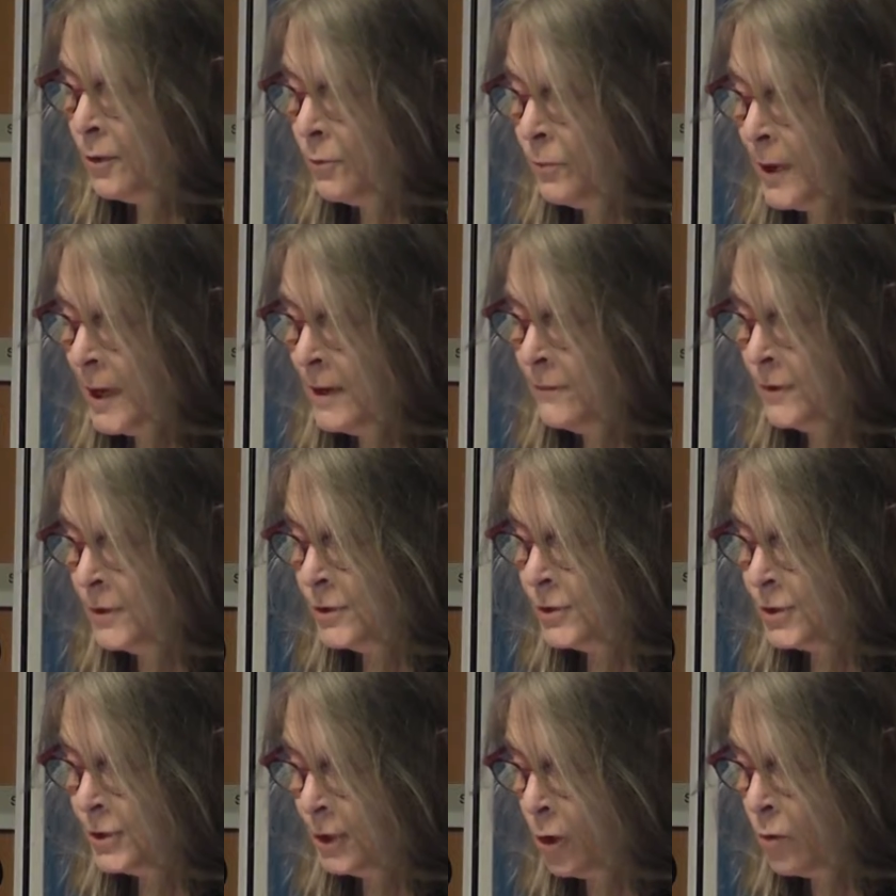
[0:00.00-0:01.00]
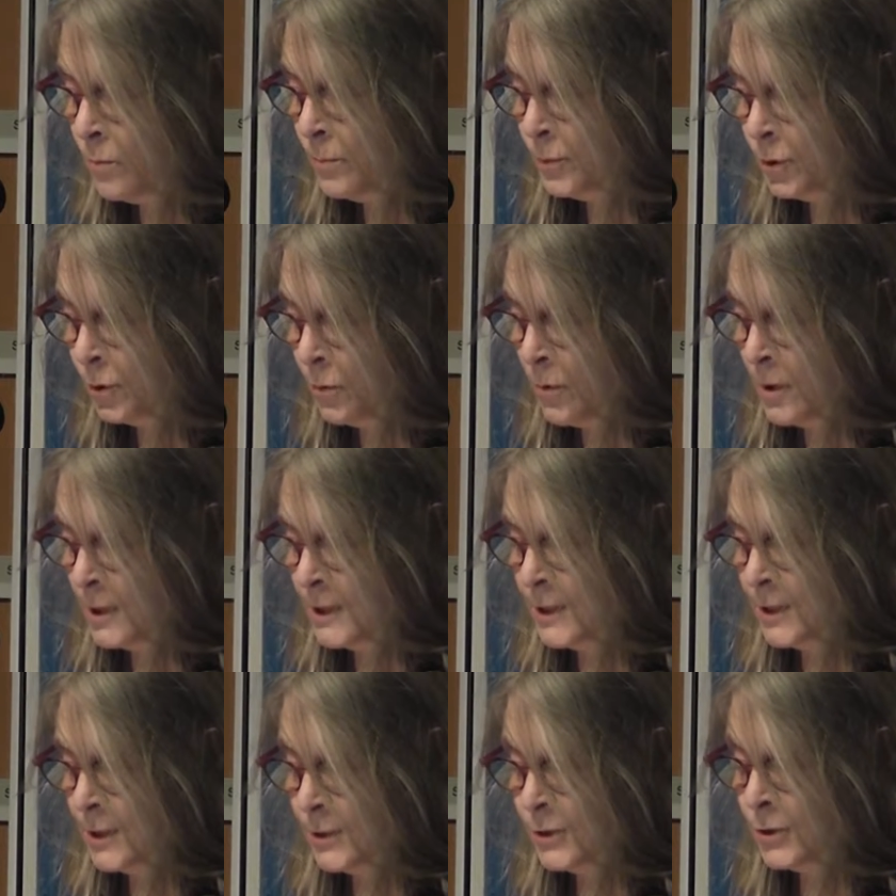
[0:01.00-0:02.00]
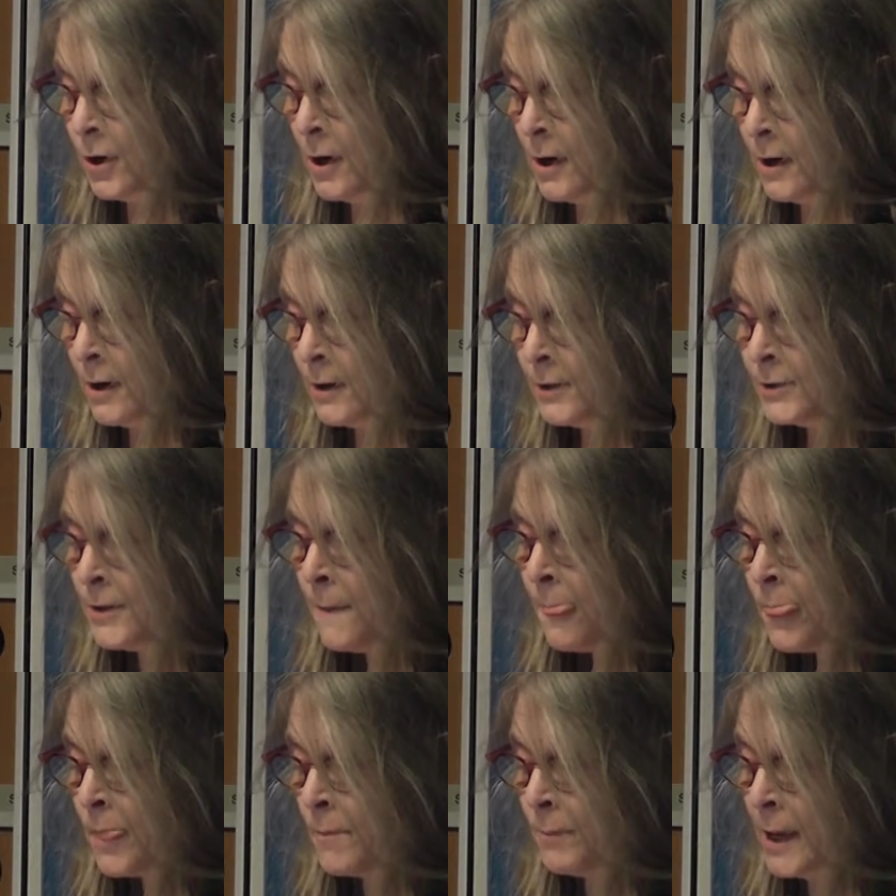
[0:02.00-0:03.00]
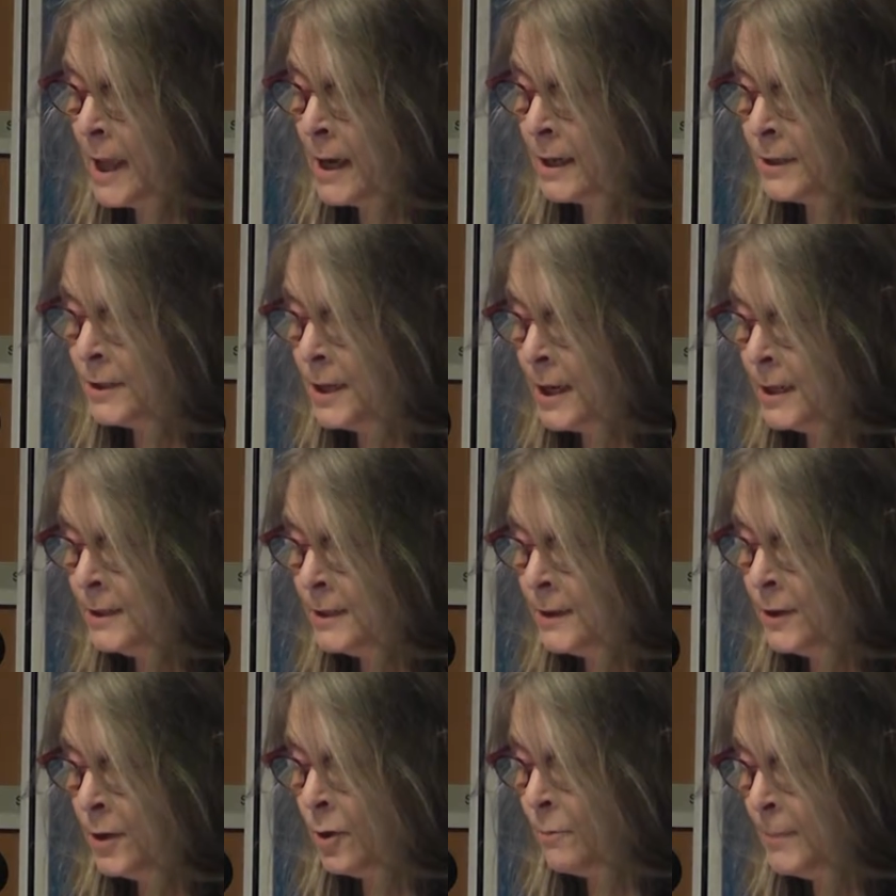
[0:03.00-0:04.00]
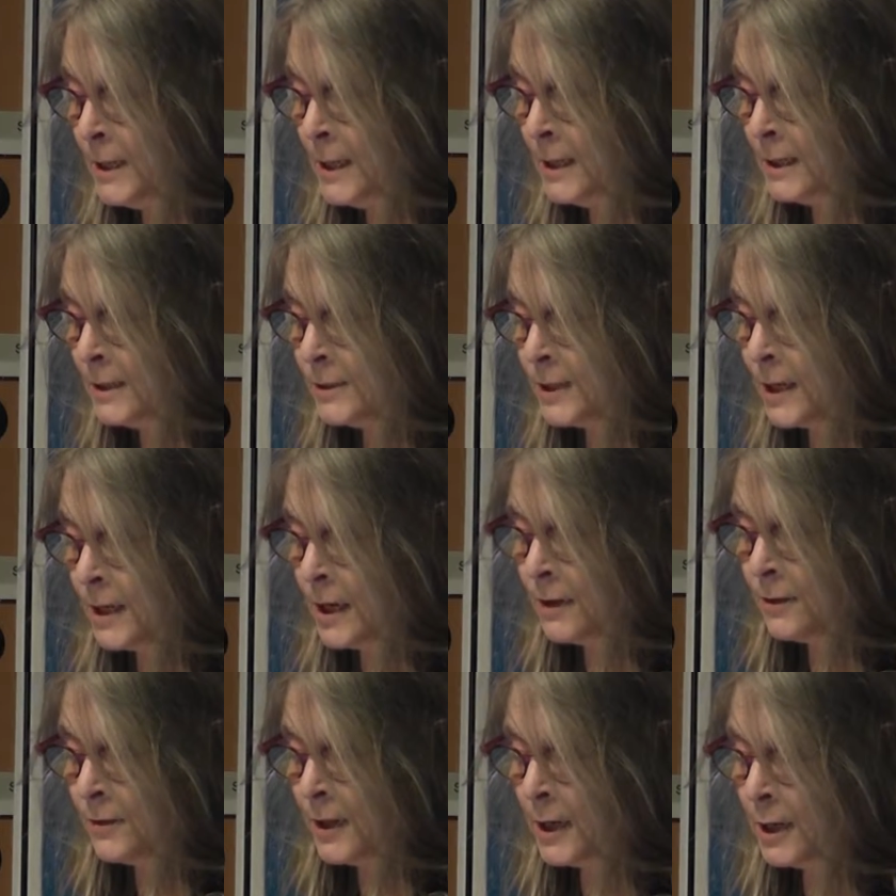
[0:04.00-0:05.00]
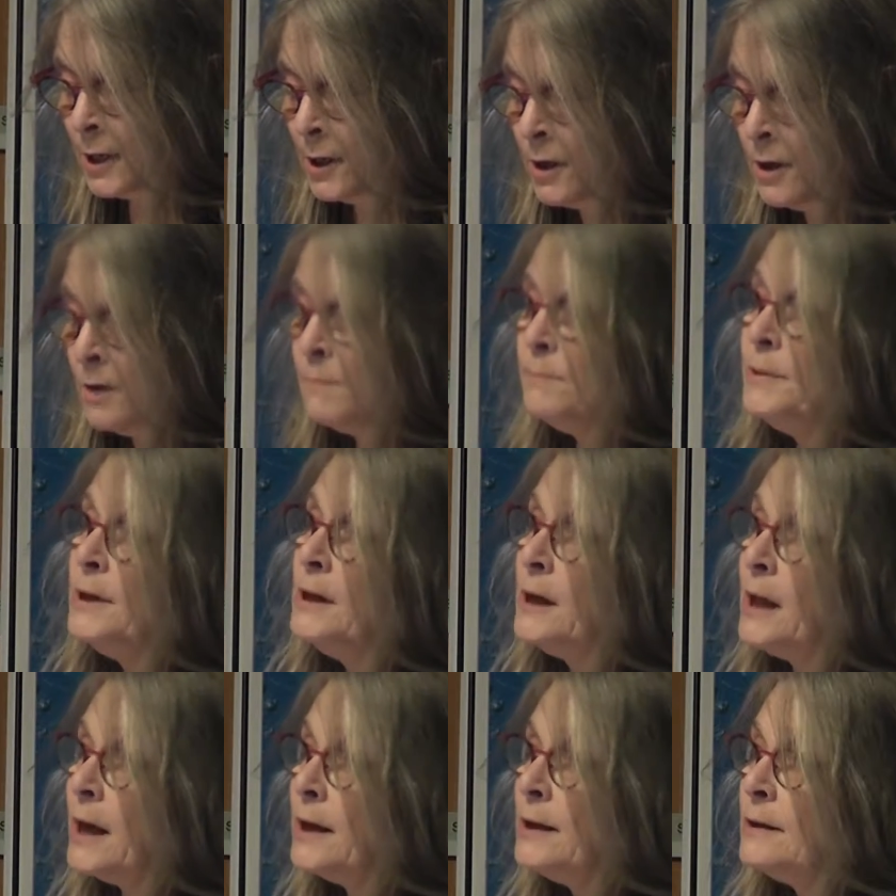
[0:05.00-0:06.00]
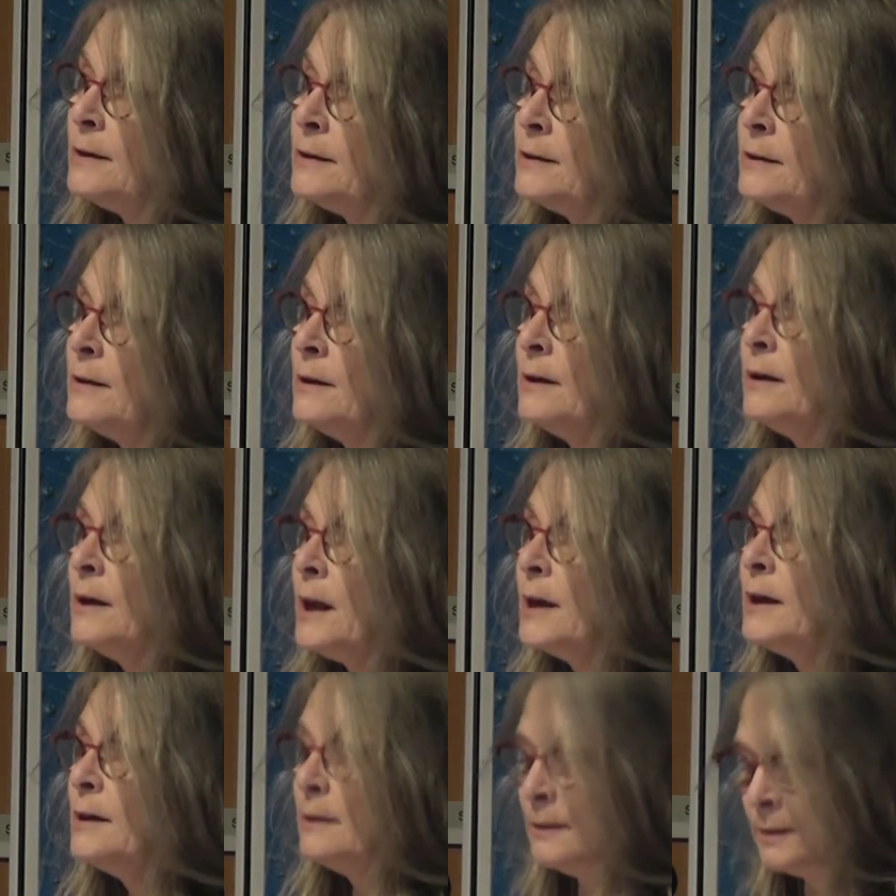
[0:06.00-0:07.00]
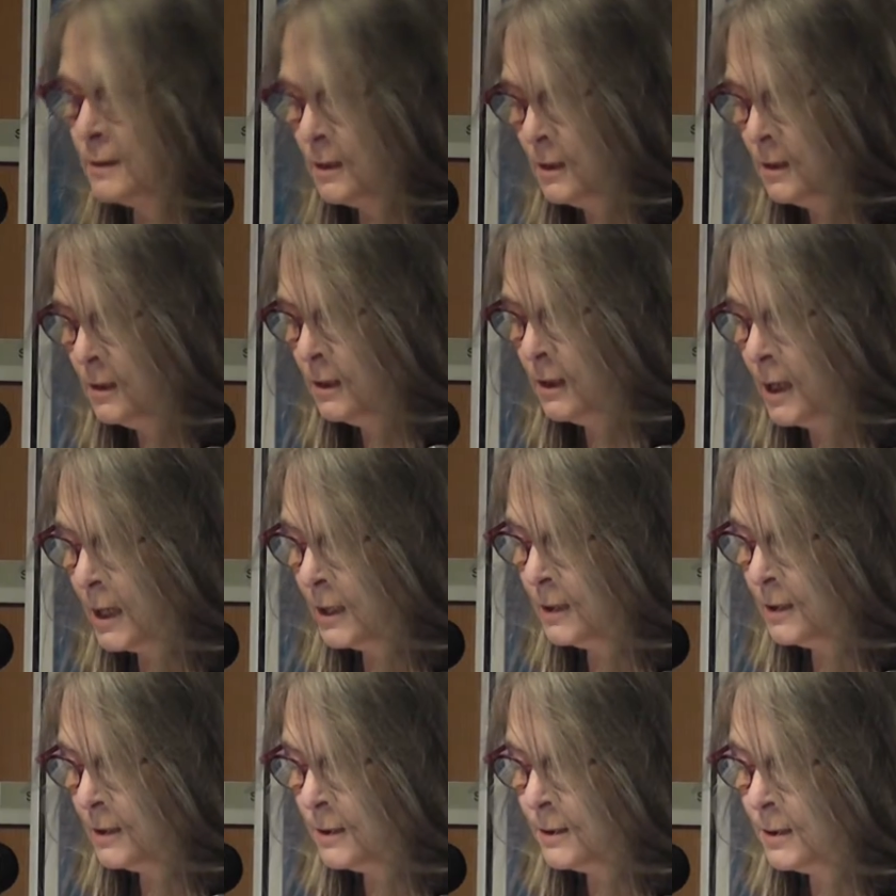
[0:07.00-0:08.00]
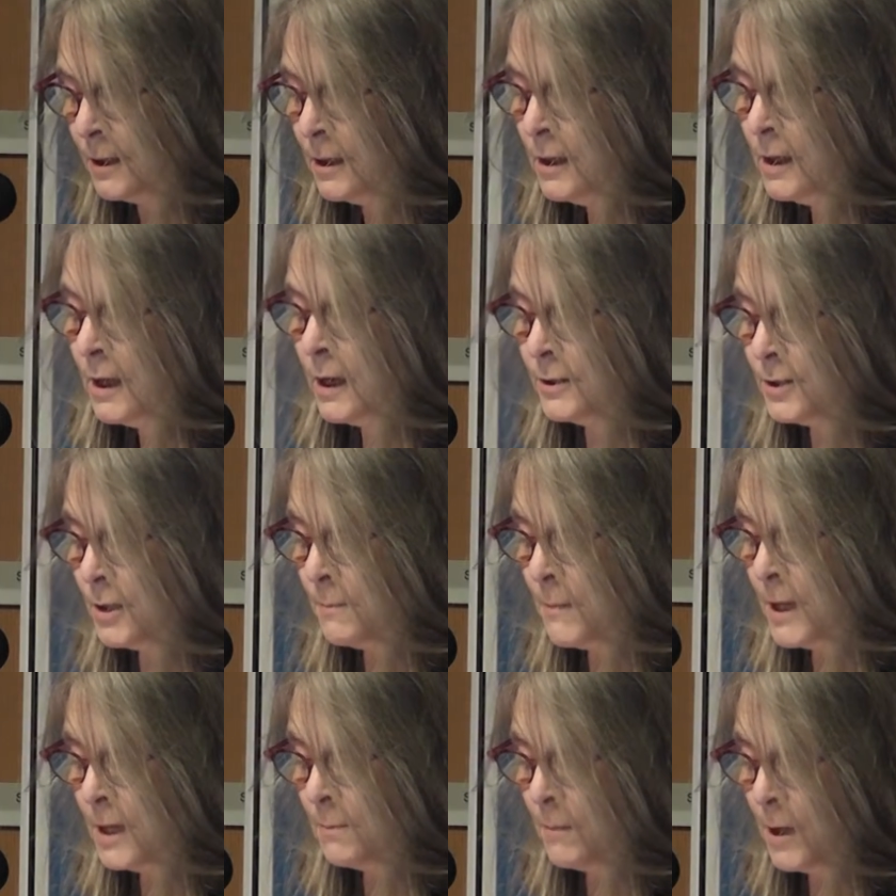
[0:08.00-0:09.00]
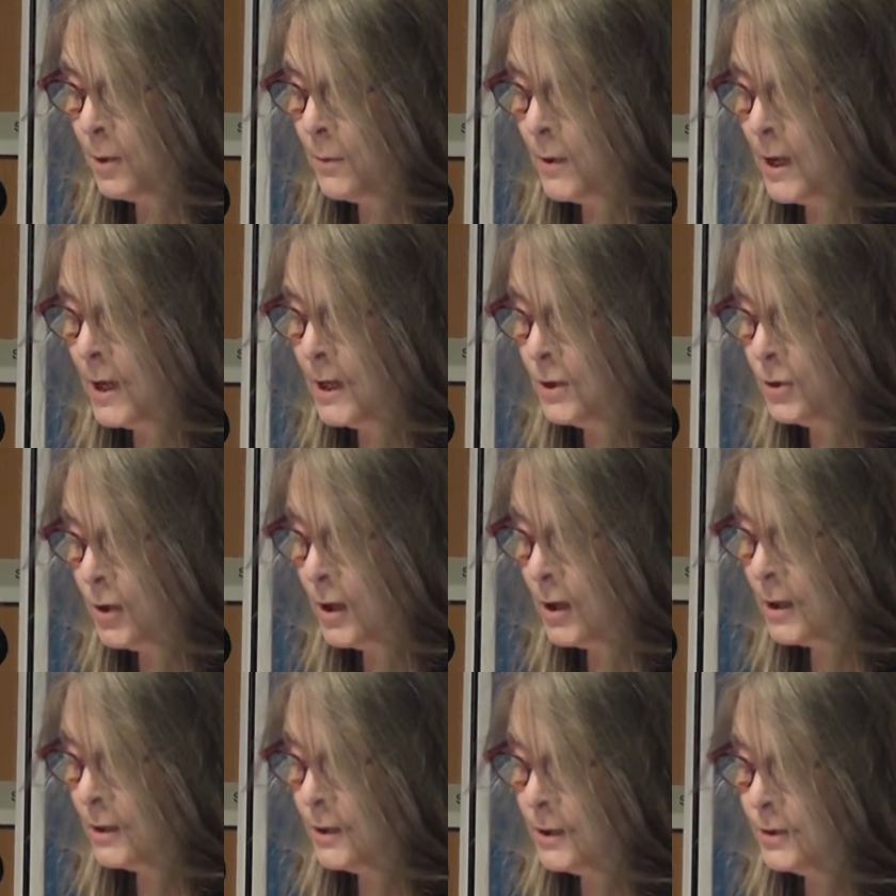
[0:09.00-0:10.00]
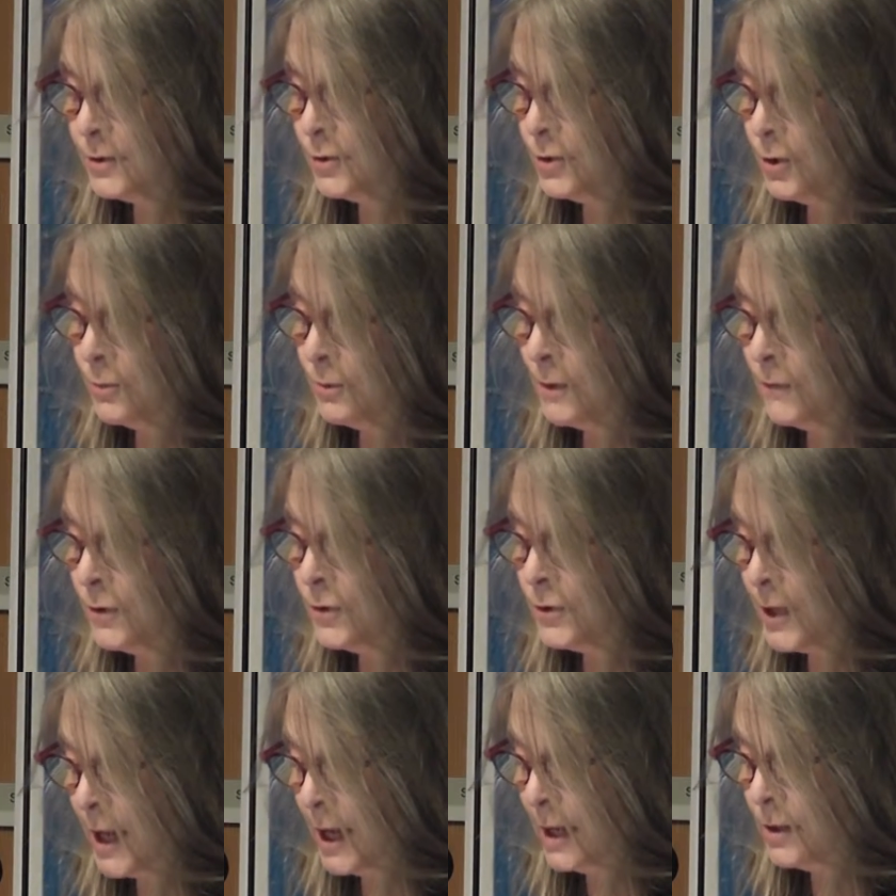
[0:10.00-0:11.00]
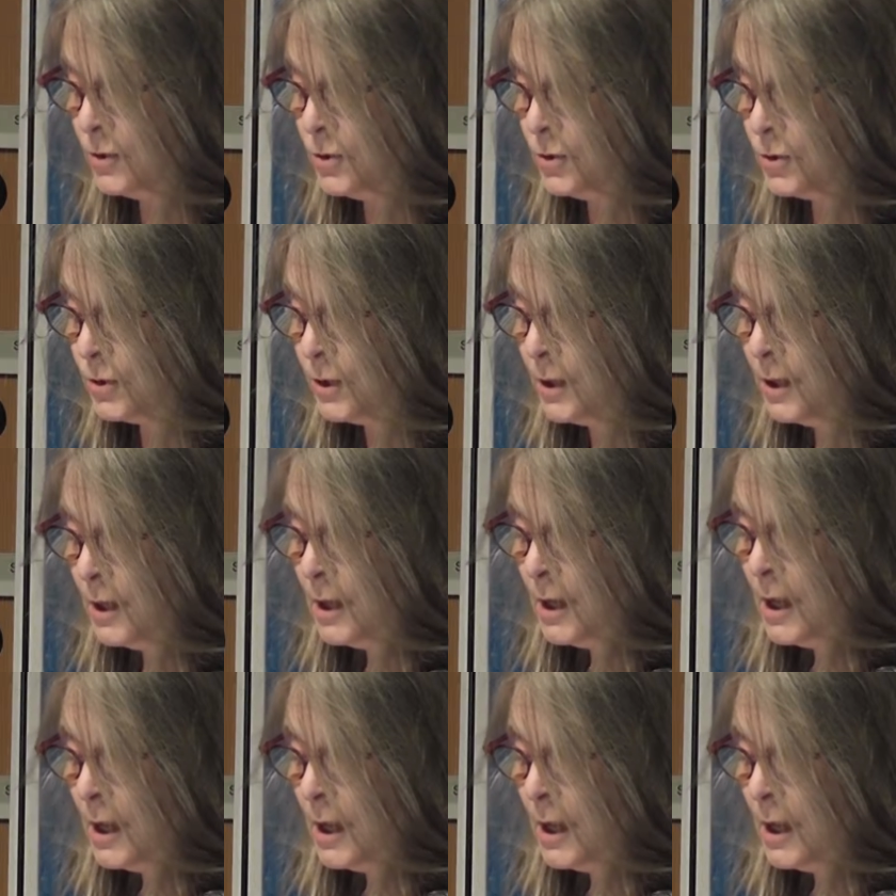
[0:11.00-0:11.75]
The ravens slope towards the stars, the black night in their beaks, and I think, be light, light, light, as I make my way in darkness to the river's edge.